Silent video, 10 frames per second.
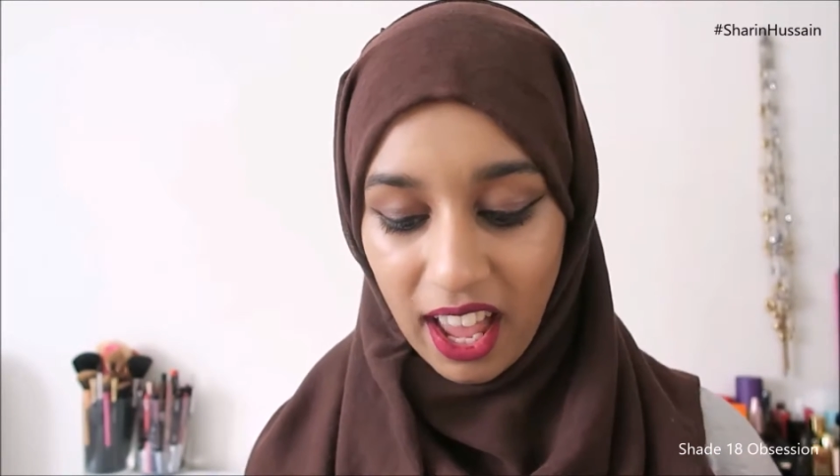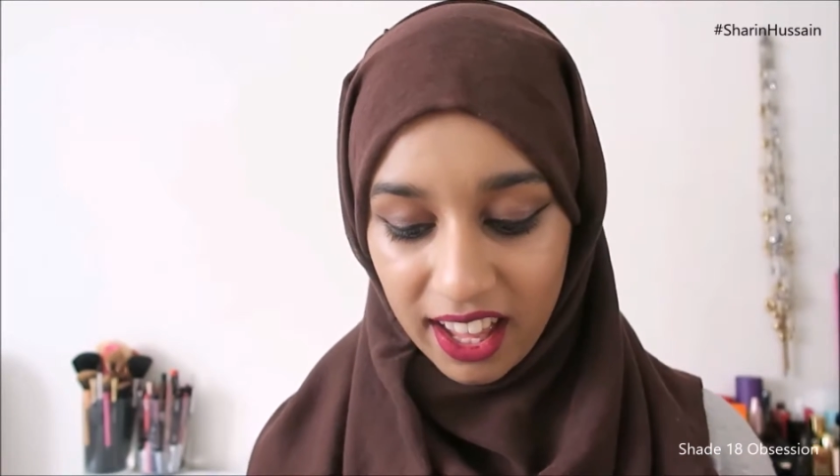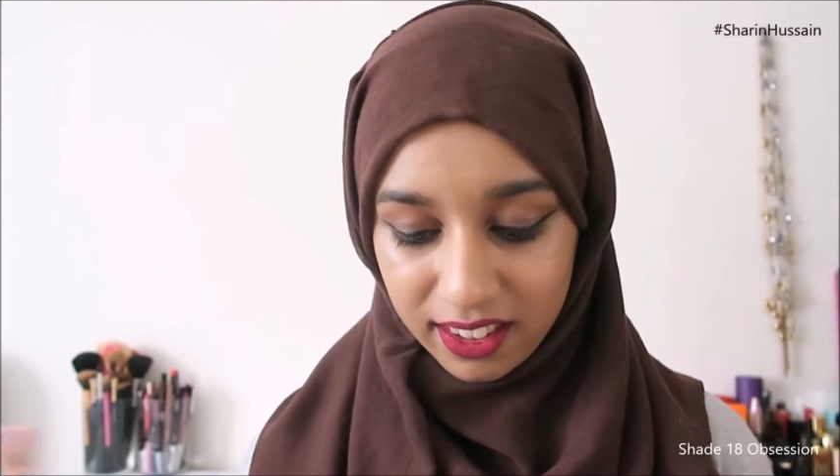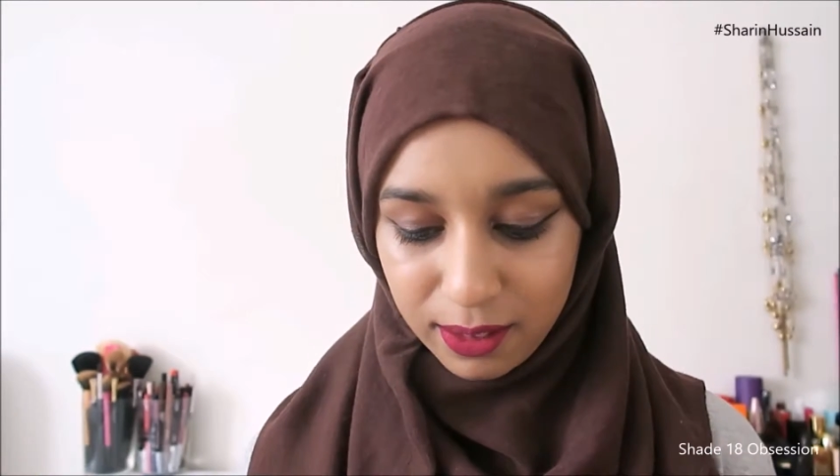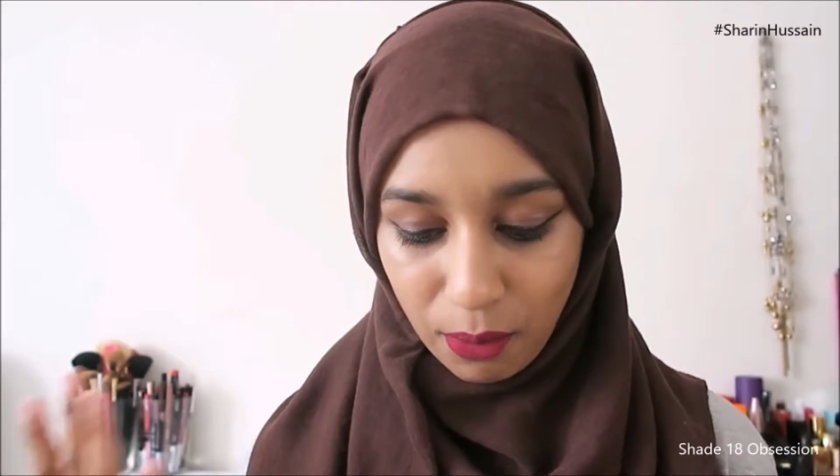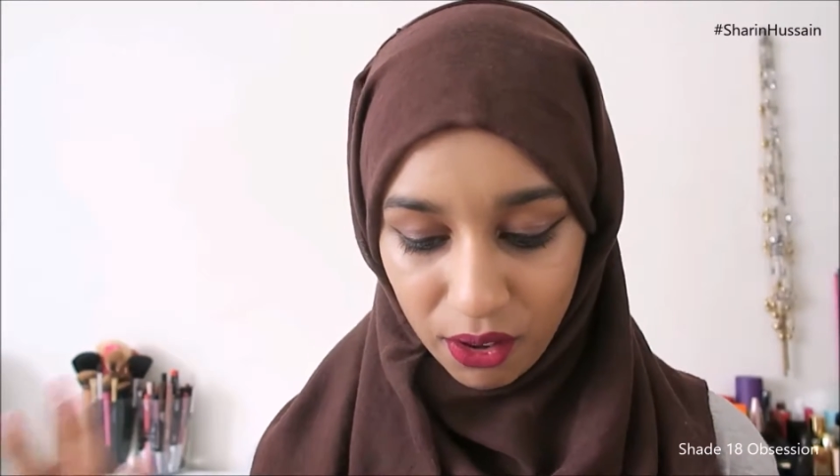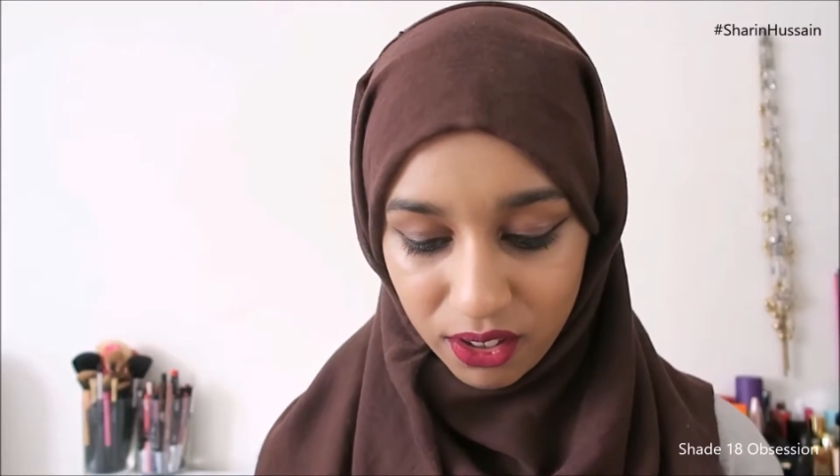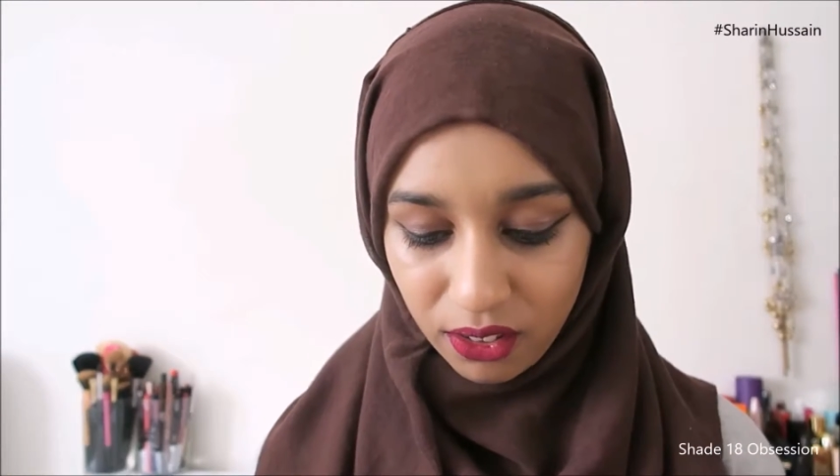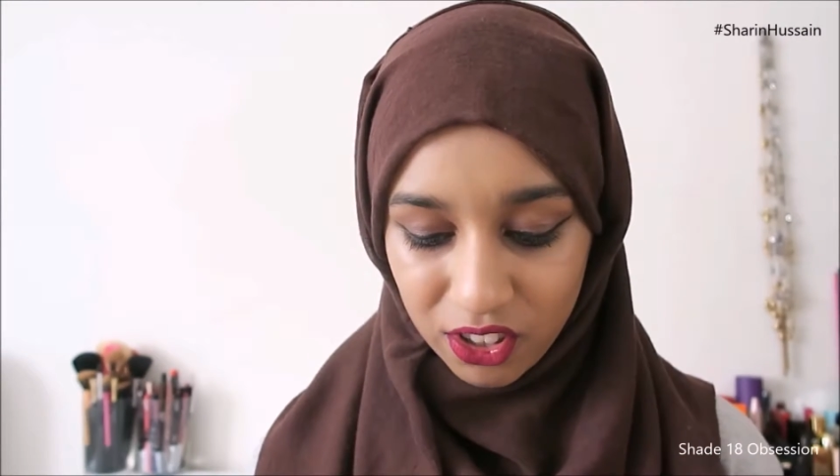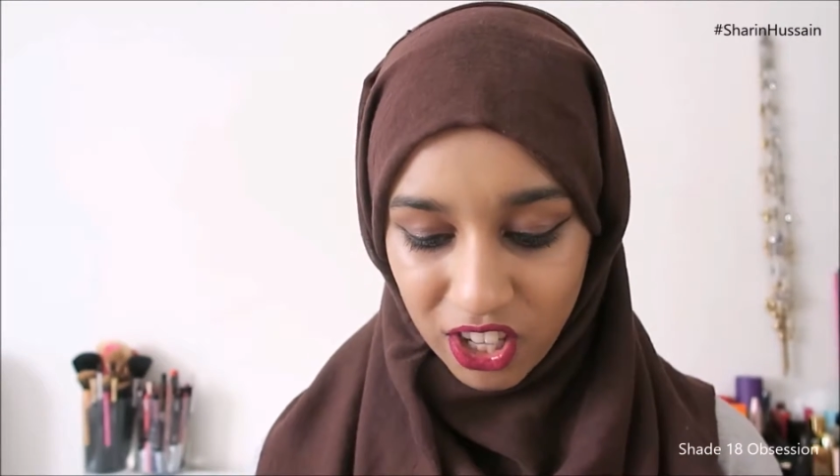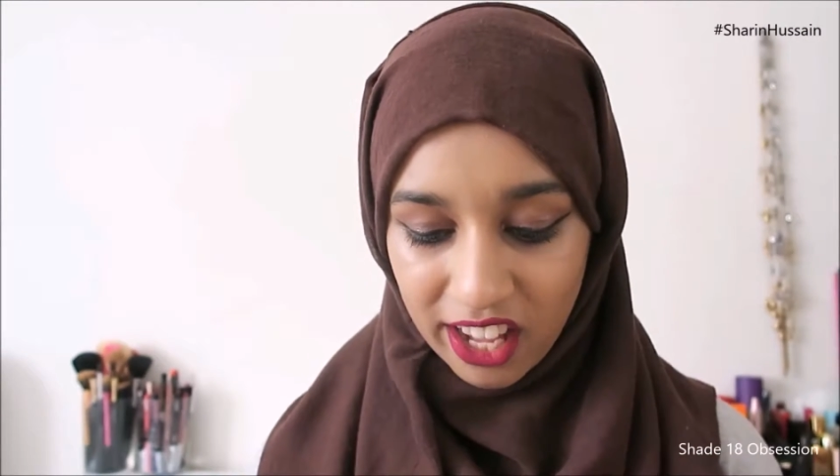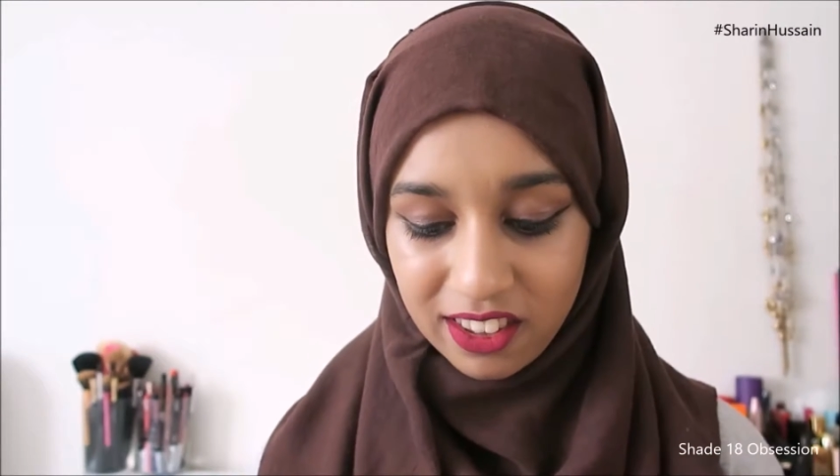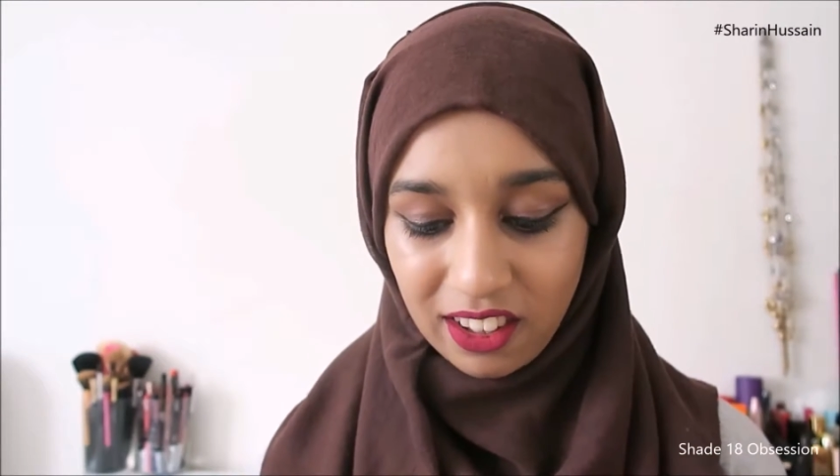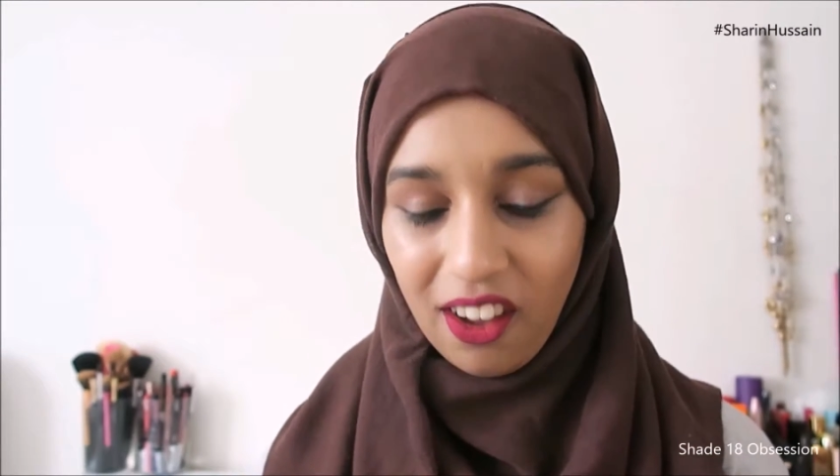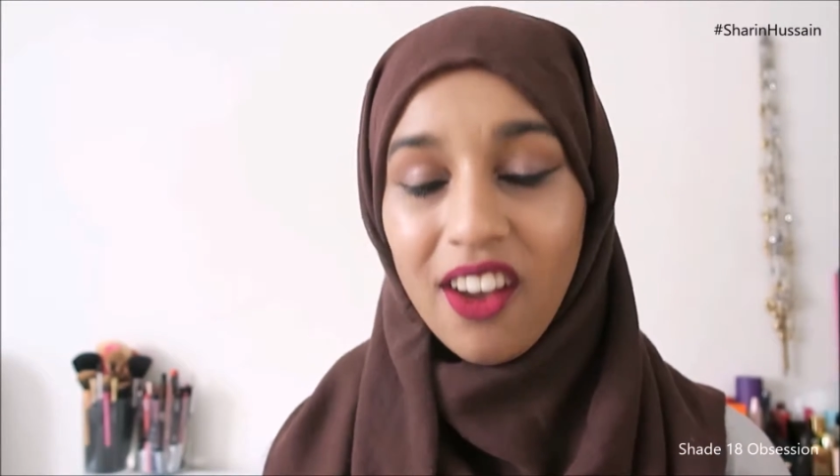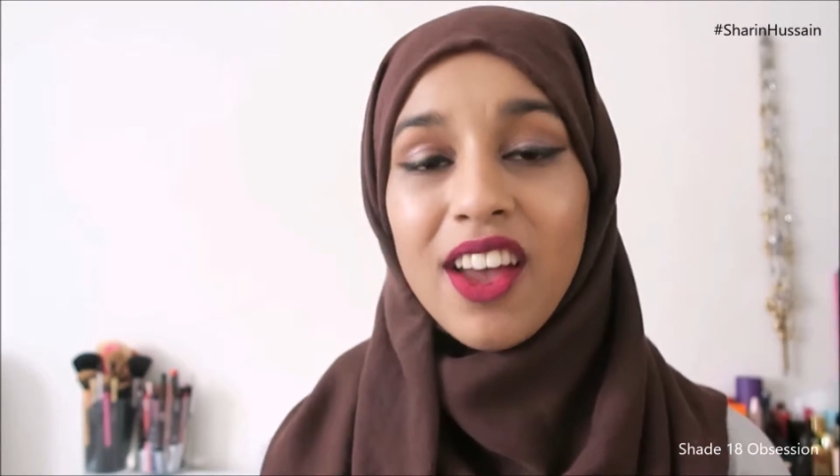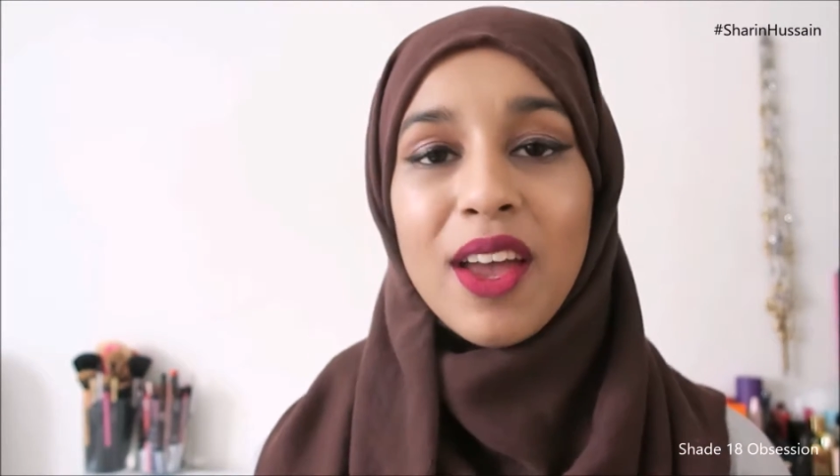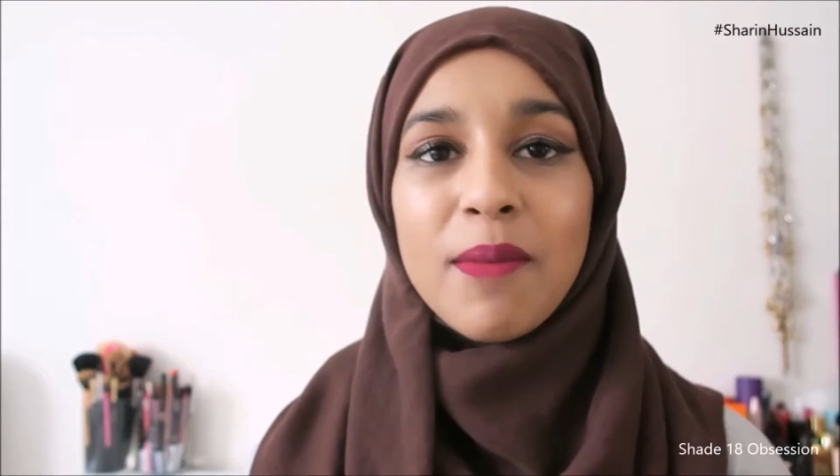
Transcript: as most of the shades are,